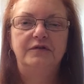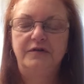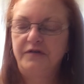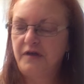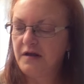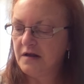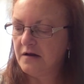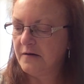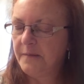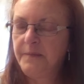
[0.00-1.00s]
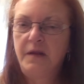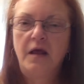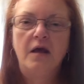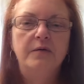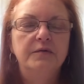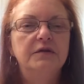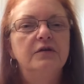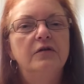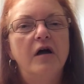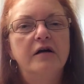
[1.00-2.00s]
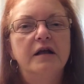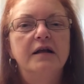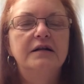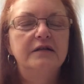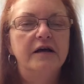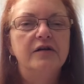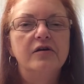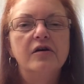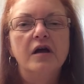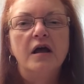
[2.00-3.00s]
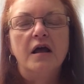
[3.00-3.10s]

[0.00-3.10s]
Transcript: little thing here with your long neck lighter,